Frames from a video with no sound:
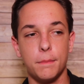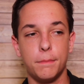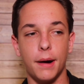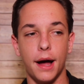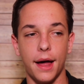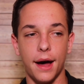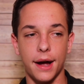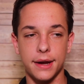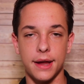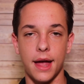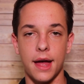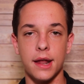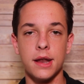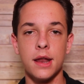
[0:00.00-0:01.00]
but
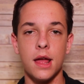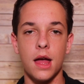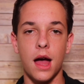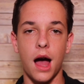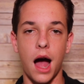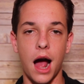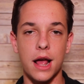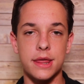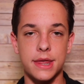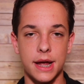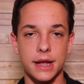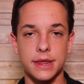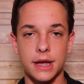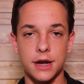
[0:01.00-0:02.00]
again, I
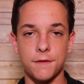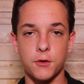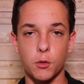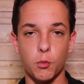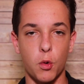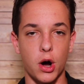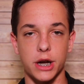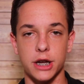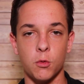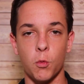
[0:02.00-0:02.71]
think that if you're wanting